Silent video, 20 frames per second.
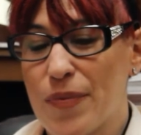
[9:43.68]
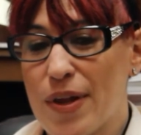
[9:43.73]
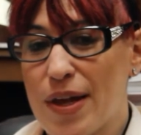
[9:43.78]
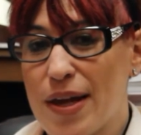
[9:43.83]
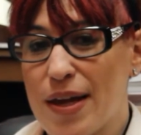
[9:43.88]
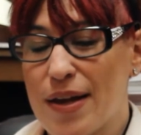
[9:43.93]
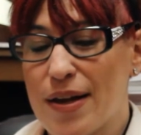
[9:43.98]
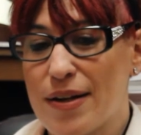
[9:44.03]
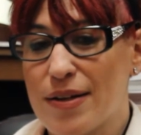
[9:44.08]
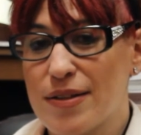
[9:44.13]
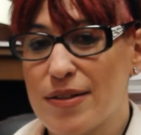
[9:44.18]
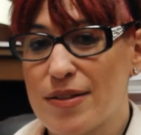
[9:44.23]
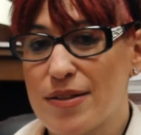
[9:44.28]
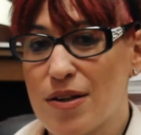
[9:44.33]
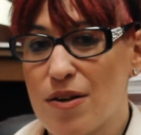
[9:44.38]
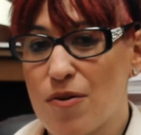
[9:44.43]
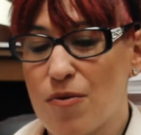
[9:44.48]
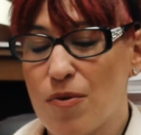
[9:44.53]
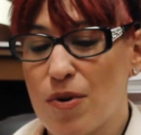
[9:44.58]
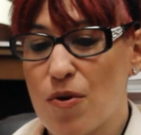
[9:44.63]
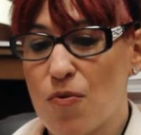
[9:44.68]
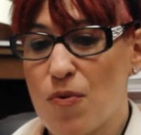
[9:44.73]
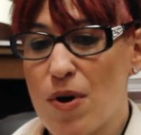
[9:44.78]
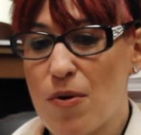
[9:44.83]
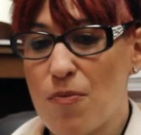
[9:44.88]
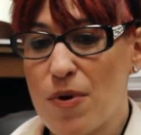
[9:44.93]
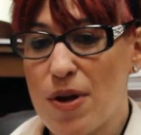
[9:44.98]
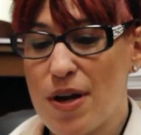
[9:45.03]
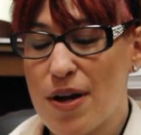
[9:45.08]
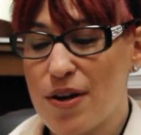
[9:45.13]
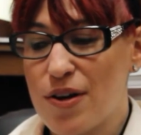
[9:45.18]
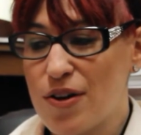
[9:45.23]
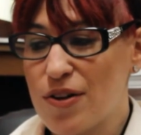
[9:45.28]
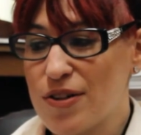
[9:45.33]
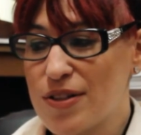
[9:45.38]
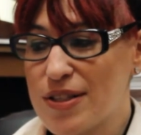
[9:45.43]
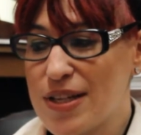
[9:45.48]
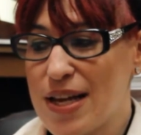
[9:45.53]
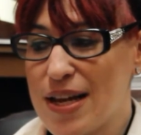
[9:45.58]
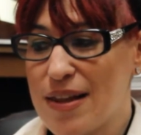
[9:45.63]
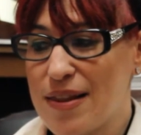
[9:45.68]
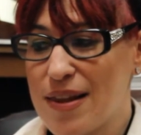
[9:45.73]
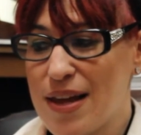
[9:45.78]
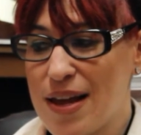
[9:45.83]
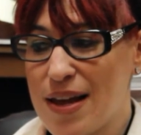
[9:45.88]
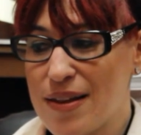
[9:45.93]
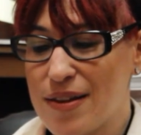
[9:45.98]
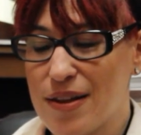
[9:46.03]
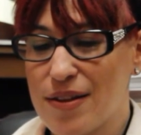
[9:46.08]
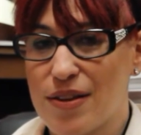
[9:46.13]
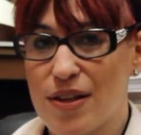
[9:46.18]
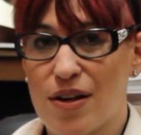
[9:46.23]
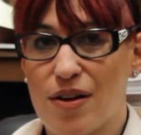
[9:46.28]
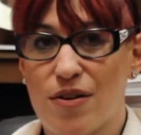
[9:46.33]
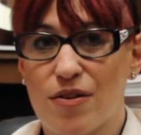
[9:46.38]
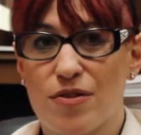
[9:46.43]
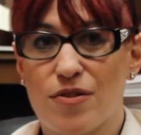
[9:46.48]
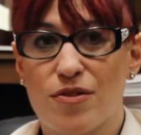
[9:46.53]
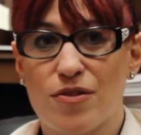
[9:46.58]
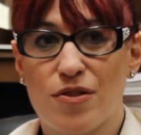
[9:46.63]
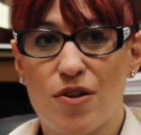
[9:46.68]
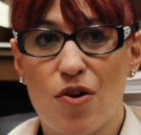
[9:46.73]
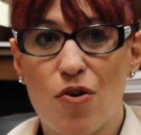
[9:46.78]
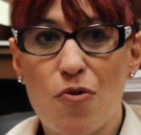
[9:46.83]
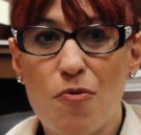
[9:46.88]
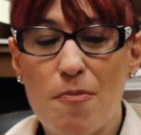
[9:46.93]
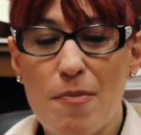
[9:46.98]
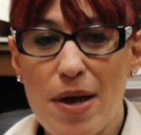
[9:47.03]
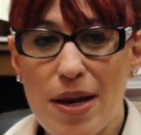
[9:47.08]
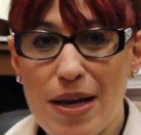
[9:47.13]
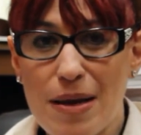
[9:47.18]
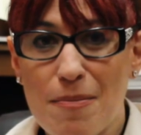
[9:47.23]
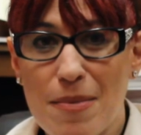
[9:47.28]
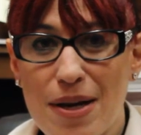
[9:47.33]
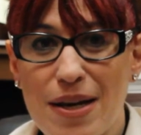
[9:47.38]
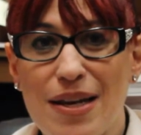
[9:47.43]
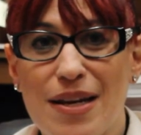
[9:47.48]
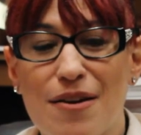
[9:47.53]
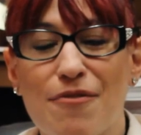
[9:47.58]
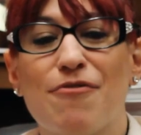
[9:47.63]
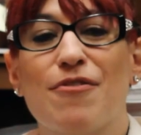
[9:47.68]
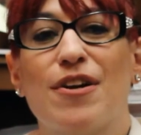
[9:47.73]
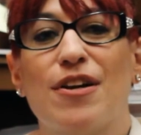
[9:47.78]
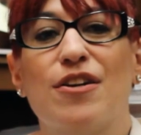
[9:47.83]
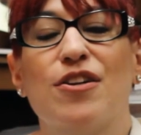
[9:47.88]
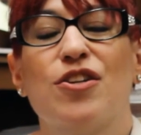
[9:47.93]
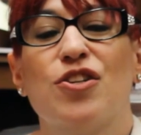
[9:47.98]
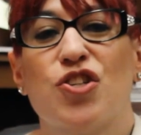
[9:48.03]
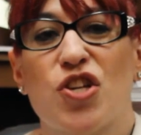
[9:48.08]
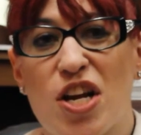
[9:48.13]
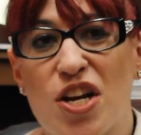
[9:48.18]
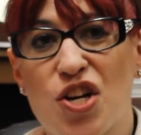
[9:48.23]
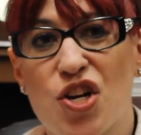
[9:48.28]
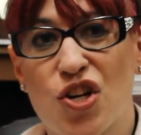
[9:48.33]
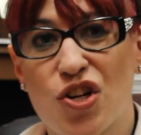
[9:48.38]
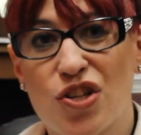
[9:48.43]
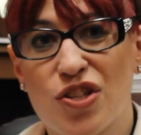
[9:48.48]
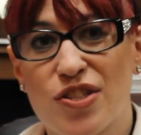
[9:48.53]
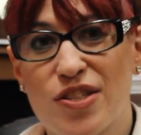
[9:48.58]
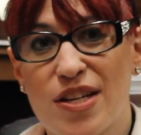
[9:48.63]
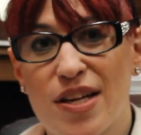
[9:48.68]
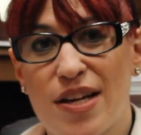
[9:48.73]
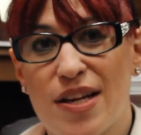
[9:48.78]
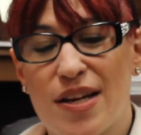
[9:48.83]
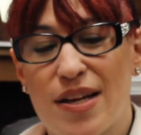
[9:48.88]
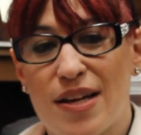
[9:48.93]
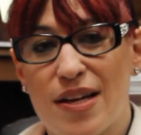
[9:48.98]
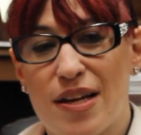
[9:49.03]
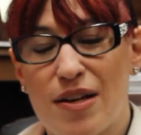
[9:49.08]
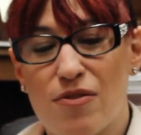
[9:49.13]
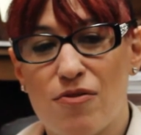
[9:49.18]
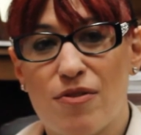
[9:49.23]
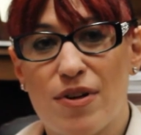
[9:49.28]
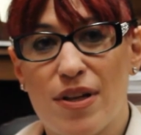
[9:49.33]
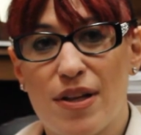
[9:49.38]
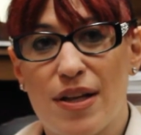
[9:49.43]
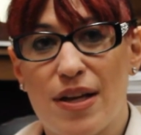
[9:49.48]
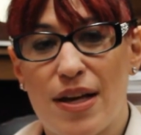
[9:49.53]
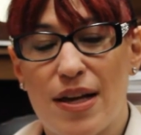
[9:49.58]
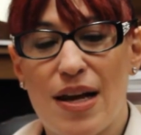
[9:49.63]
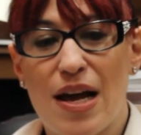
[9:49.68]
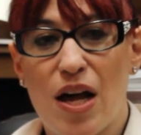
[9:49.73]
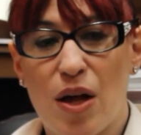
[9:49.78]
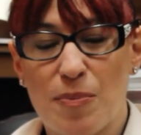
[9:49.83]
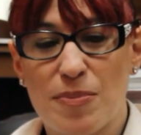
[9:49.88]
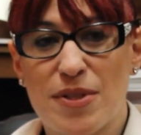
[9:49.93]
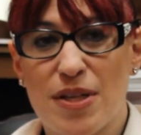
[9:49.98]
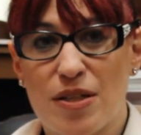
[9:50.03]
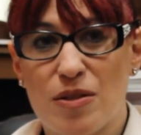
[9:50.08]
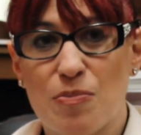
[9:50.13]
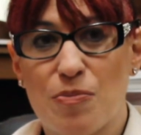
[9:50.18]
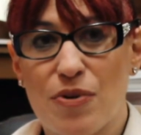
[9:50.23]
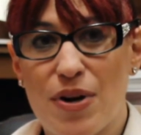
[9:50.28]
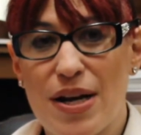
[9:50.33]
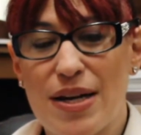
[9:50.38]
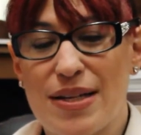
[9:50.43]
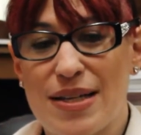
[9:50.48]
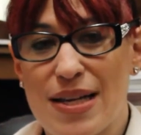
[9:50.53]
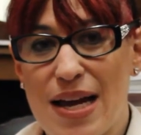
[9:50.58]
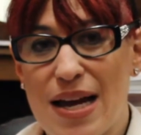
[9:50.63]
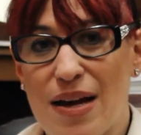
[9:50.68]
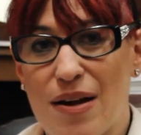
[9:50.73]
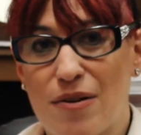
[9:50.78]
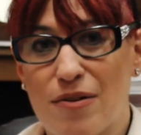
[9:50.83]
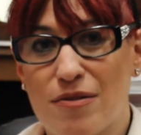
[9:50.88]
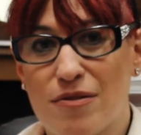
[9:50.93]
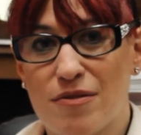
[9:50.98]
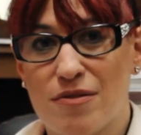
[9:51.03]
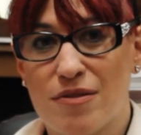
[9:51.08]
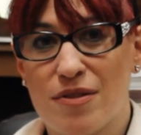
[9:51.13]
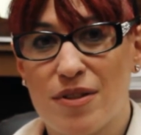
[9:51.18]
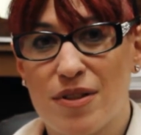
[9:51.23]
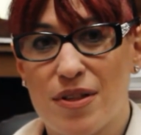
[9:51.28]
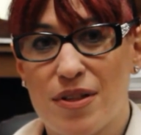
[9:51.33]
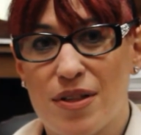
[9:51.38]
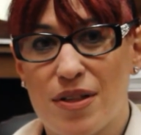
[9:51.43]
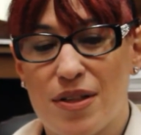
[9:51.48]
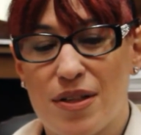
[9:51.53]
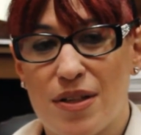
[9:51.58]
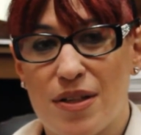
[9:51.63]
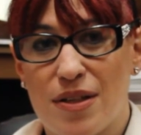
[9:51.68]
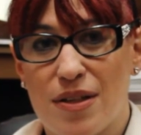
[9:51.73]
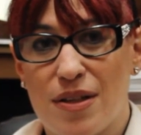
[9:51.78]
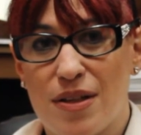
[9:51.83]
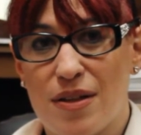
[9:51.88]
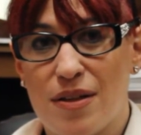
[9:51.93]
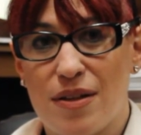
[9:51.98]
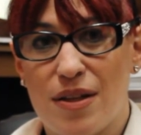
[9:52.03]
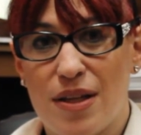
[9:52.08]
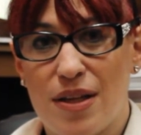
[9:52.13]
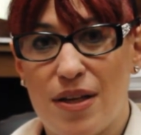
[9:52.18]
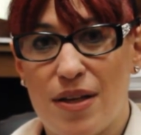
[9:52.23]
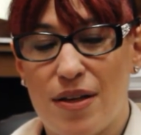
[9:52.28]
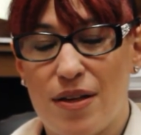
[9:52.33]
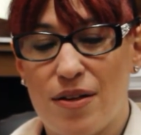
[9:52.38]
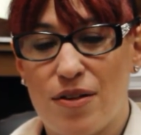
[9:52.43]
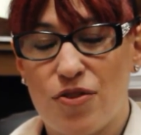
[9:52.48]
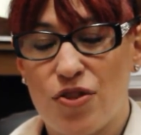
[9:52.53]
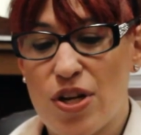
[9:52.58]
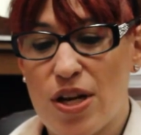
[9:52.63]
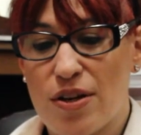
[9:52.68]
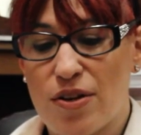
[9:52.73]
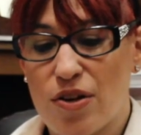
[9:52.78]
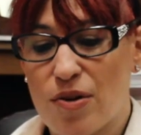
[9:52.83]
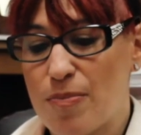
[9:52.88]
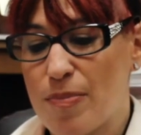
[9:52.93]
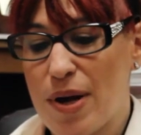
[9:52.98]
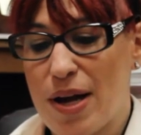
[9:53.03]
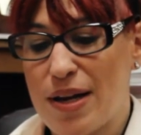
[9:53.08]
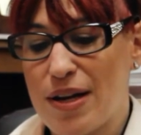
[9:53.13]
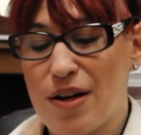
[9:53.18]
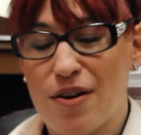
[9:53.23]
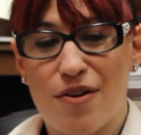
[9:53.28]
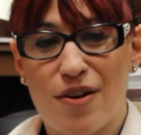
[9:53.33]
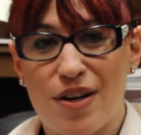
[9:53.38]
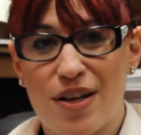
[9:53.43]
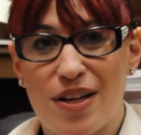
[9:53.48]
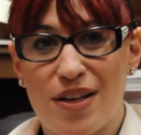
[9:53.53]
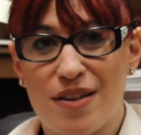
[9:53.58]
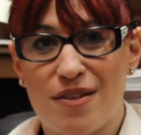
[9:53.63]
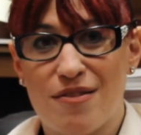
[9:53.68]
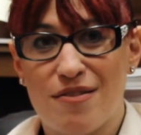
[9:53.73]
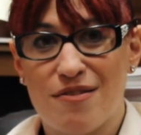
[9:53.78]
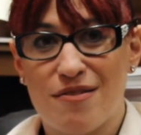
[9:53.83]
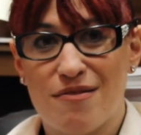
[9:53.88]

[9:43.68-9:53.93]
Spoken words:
And so, when we understand that there are so many different genders, it helps us break down the gender binary,